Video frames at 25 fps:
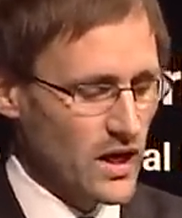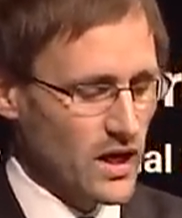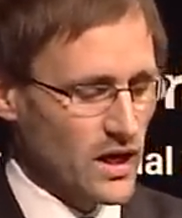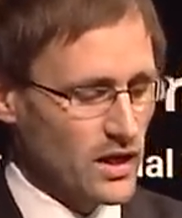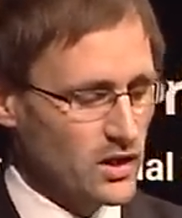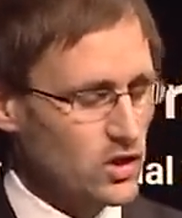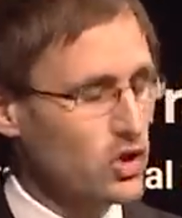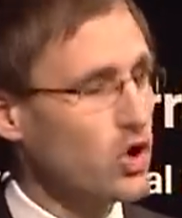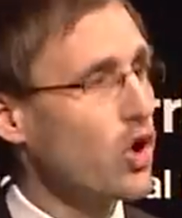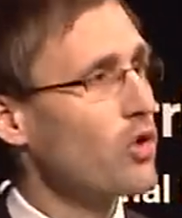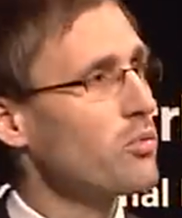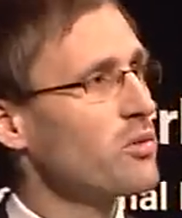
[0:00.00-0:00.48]

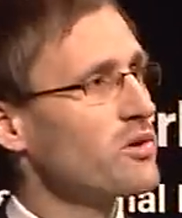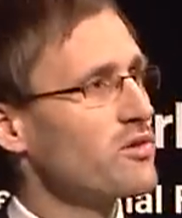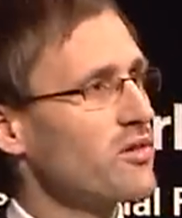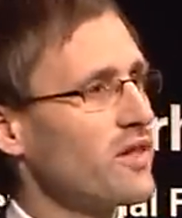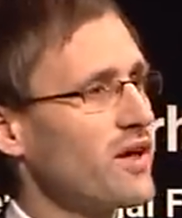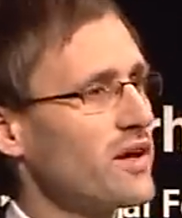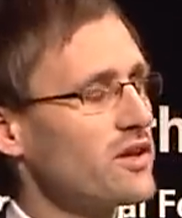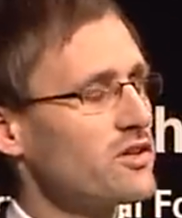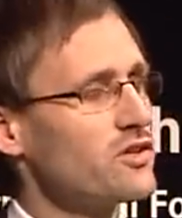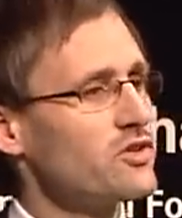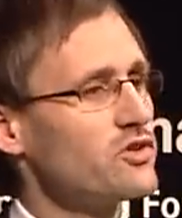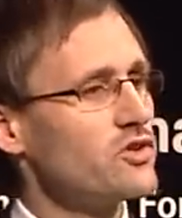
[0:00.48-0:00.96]
and coupled
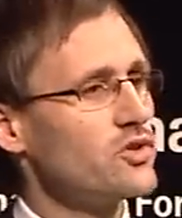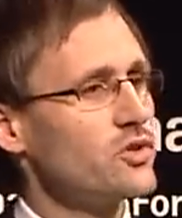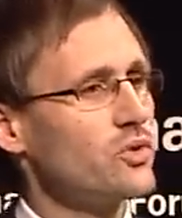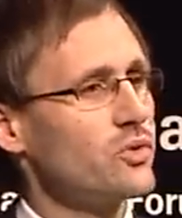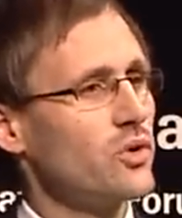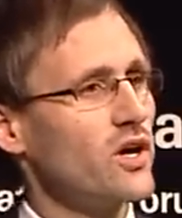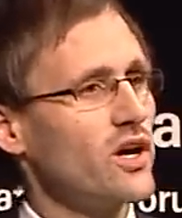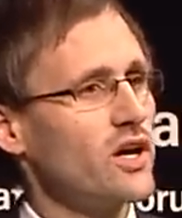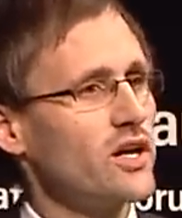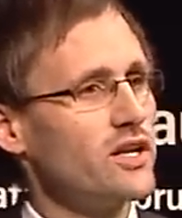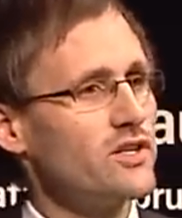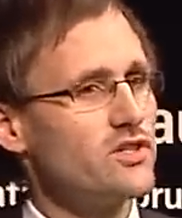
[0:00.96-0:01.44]
that
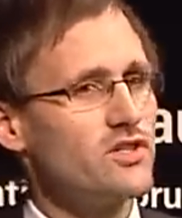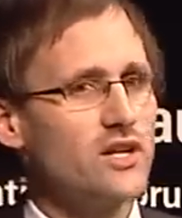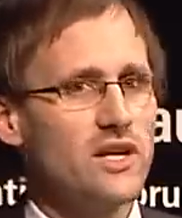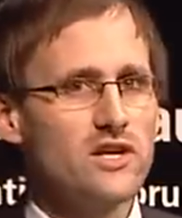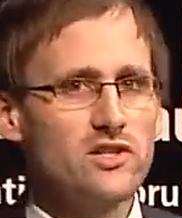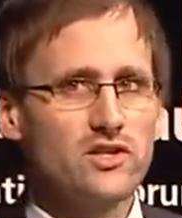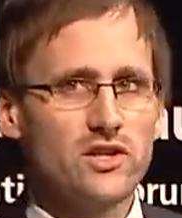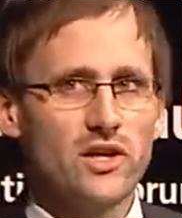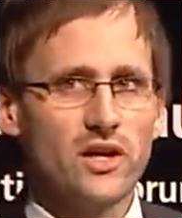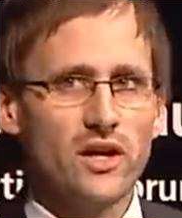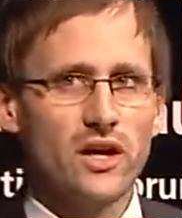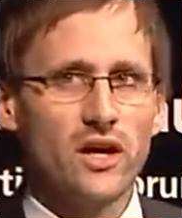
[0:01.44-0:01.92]
to a
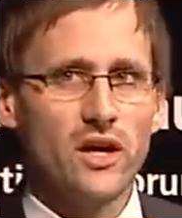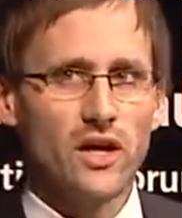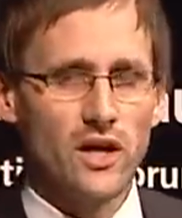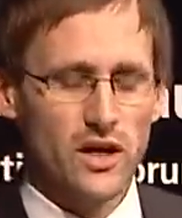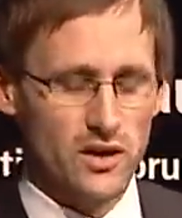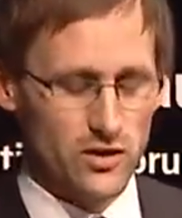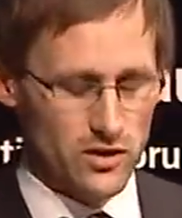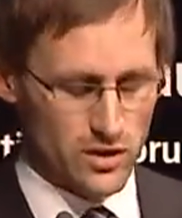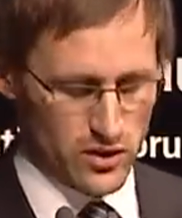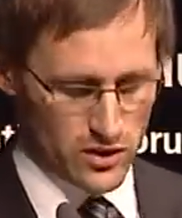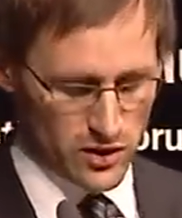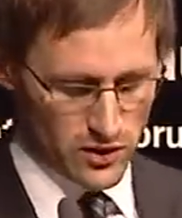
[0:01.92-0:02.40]
data
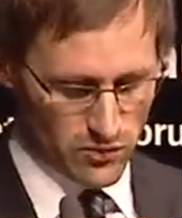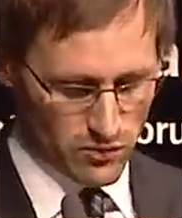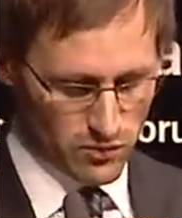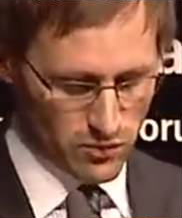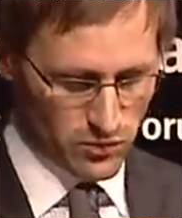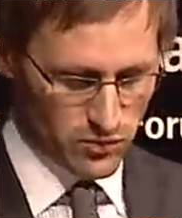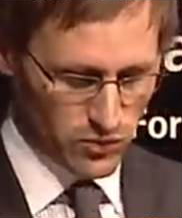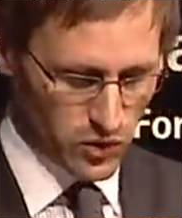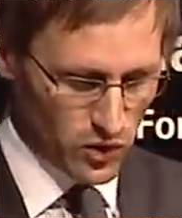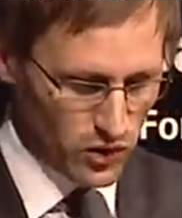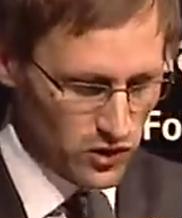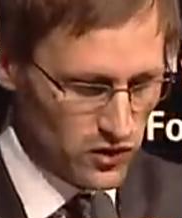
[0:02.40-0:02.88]
and
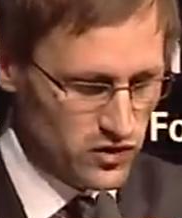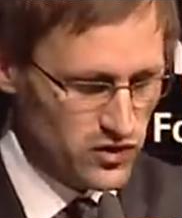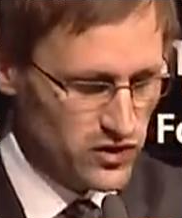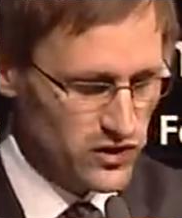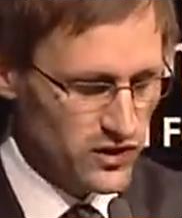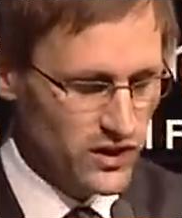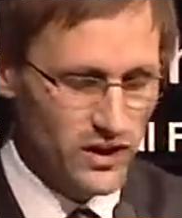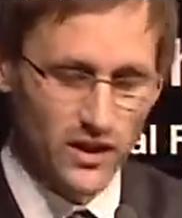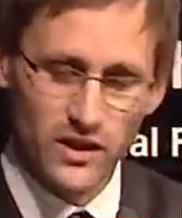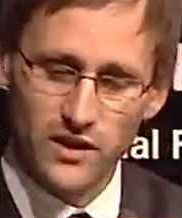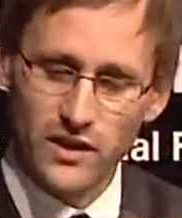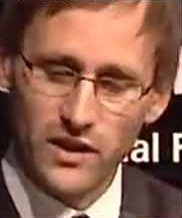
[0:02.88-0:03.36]

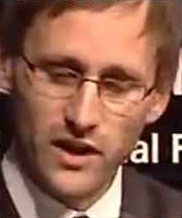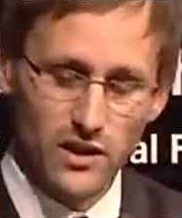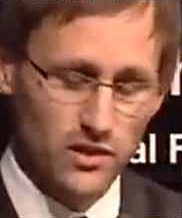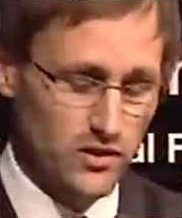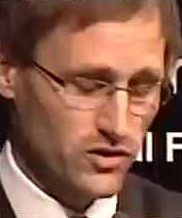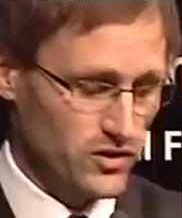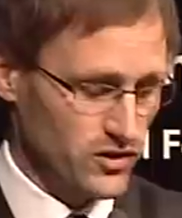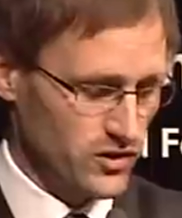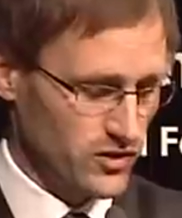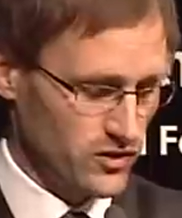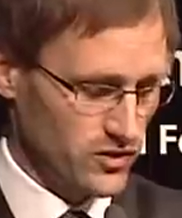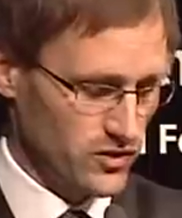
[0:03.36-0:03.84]
policy
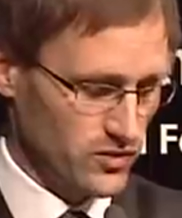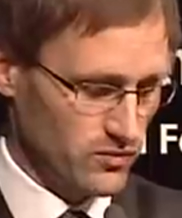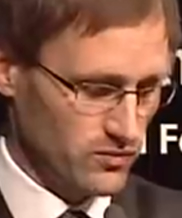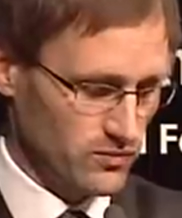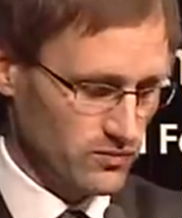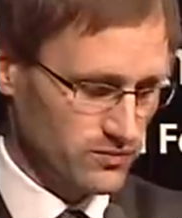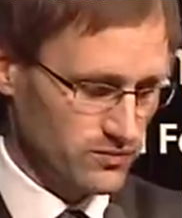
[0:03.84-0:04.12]
analyses.